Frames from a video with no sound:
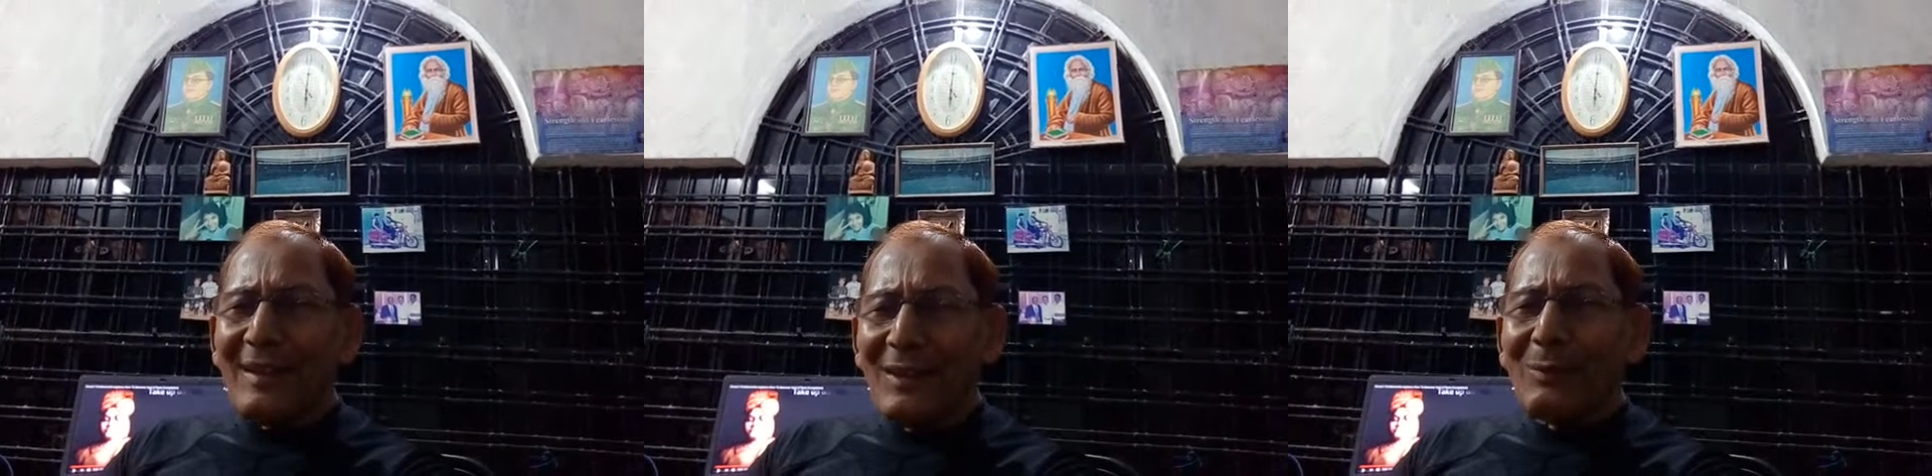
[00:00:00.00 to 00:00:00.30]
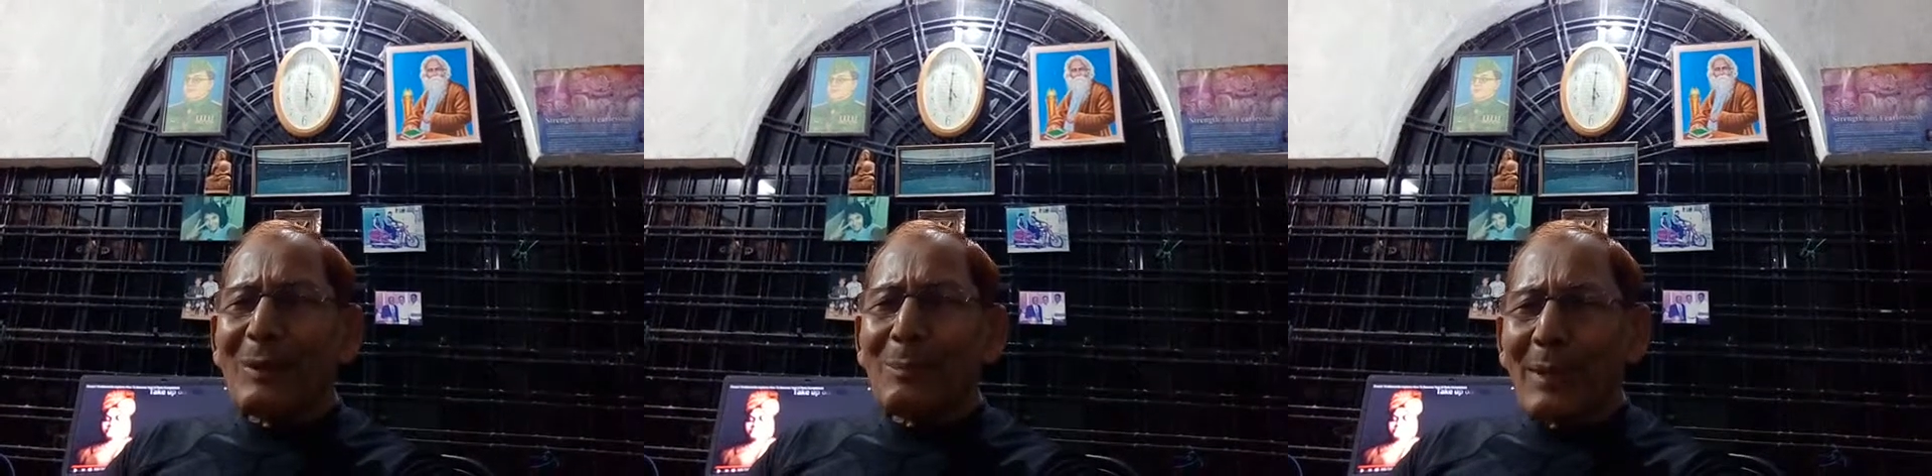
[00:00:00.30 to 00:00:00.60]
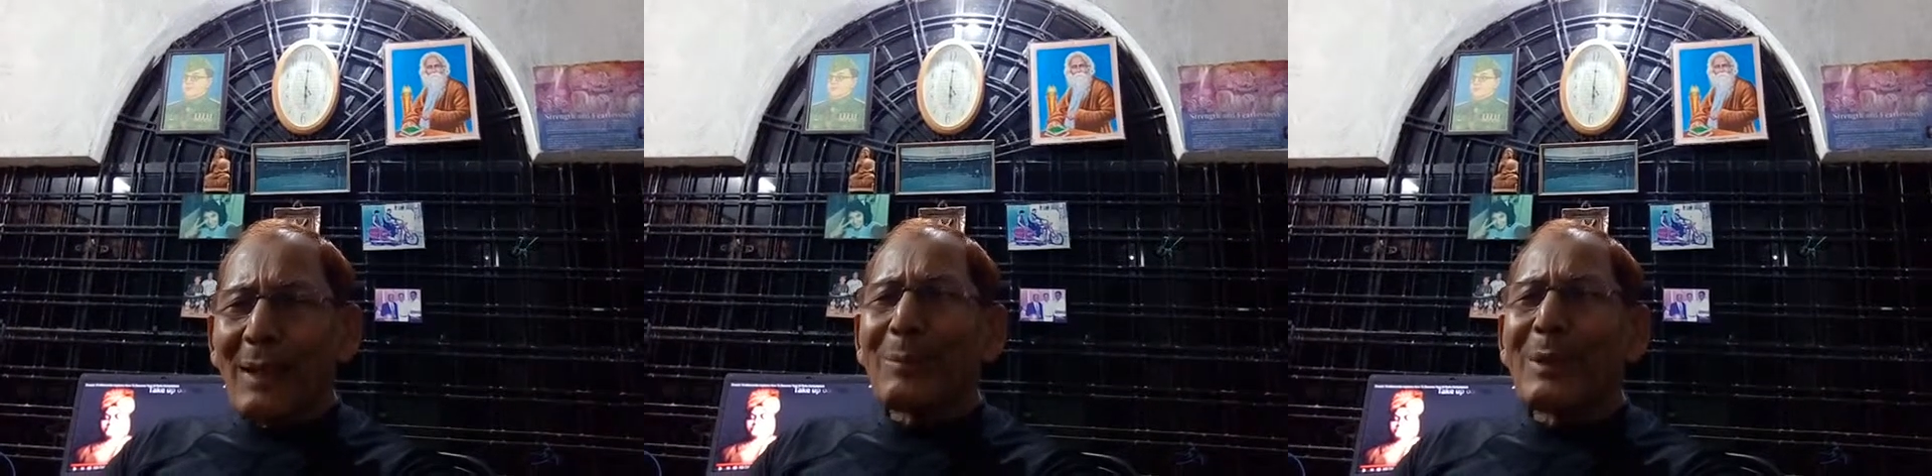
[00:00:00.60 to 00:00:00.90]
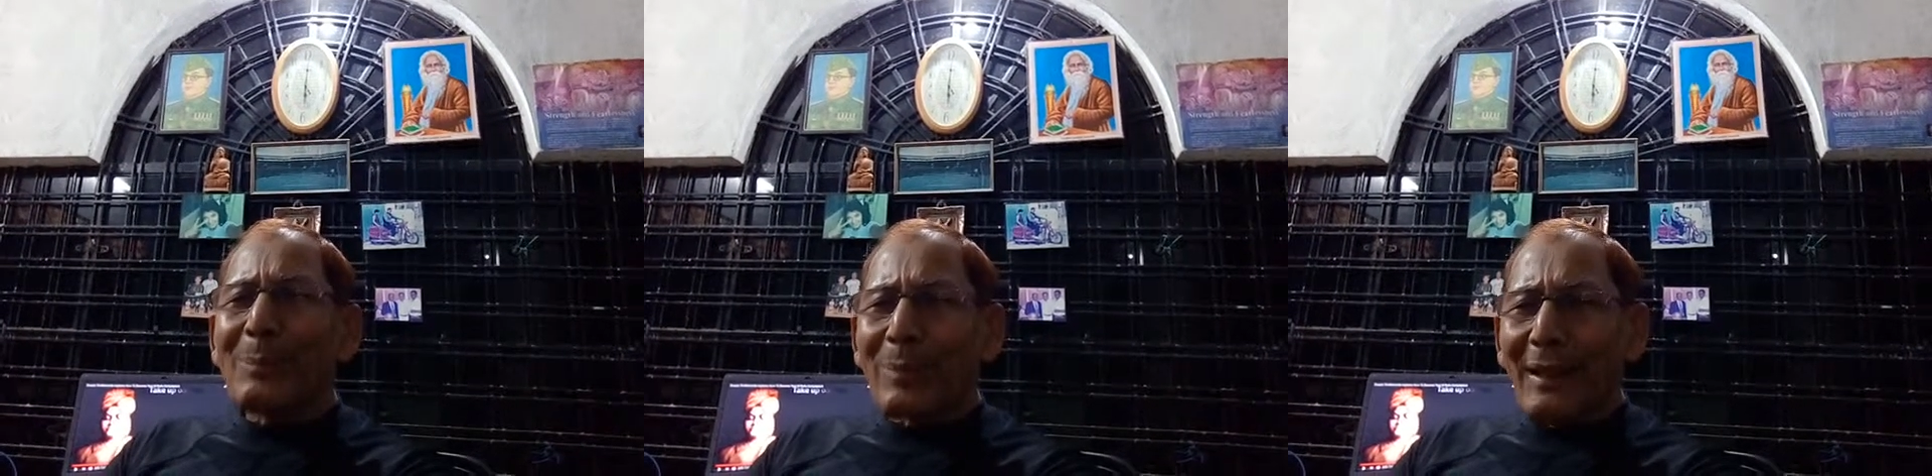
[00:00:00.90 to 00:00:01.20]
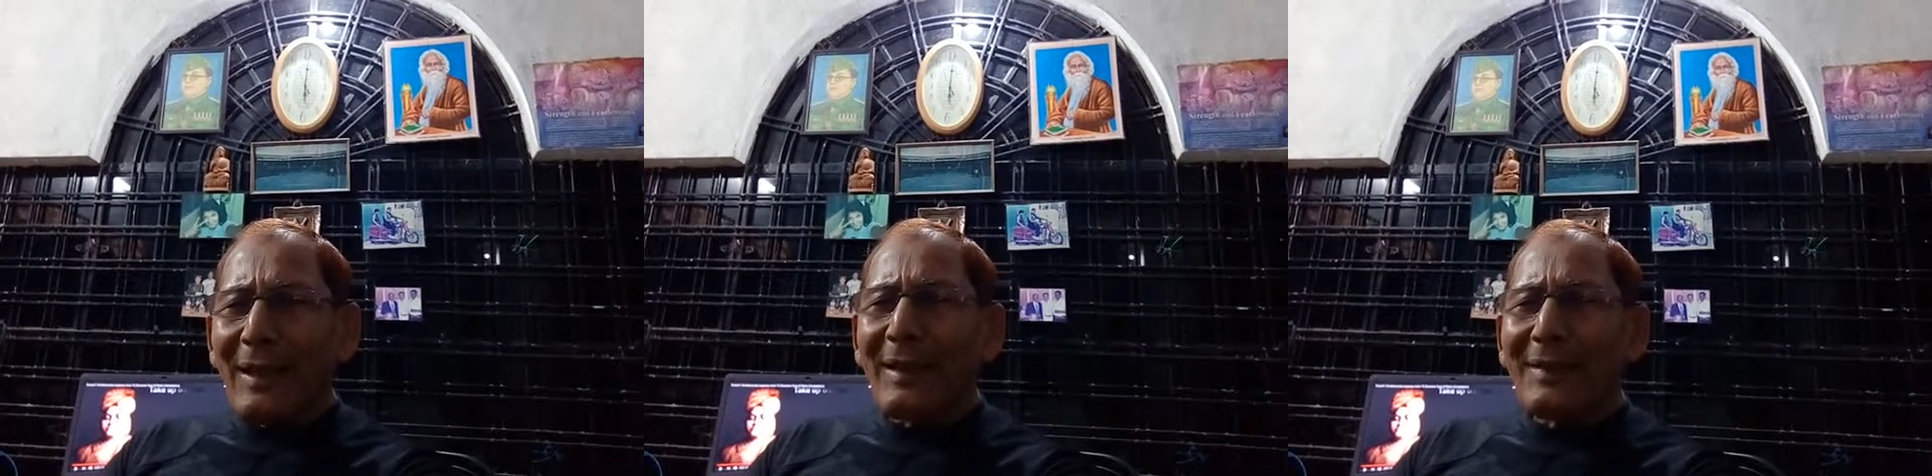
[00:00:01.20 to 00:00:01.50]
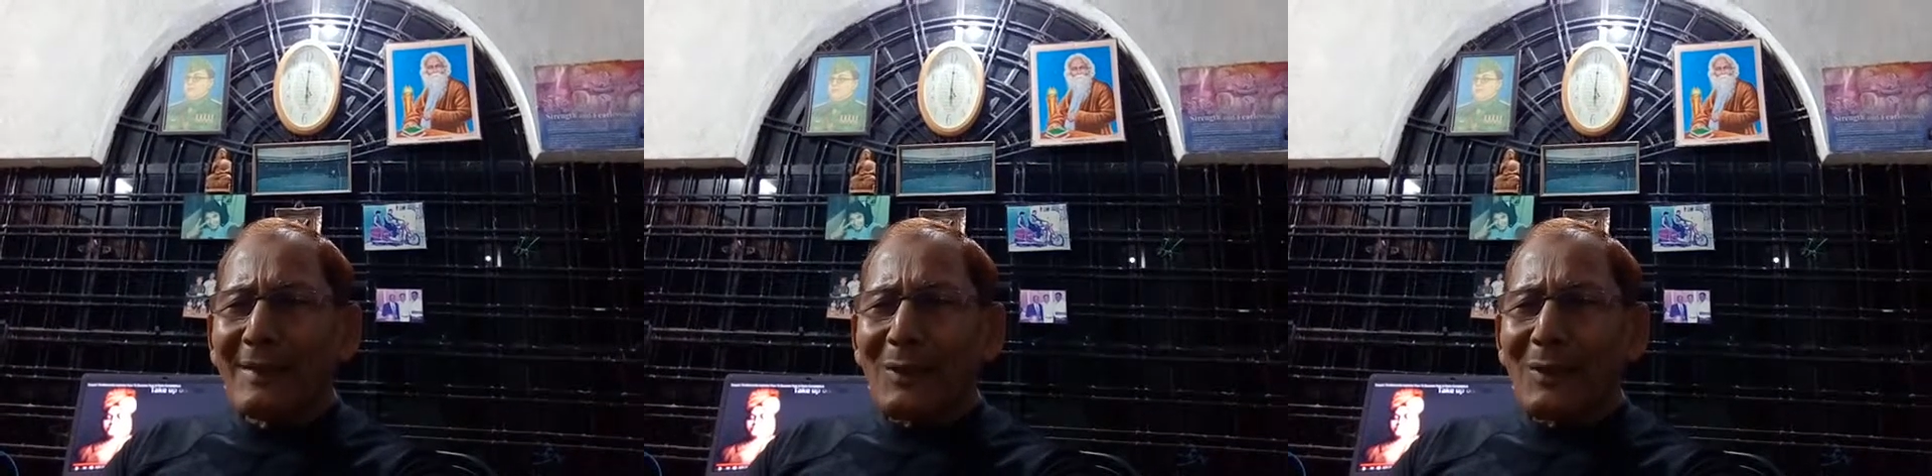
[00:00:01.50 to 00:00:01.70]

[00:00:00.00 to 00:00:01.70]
you will pay every price,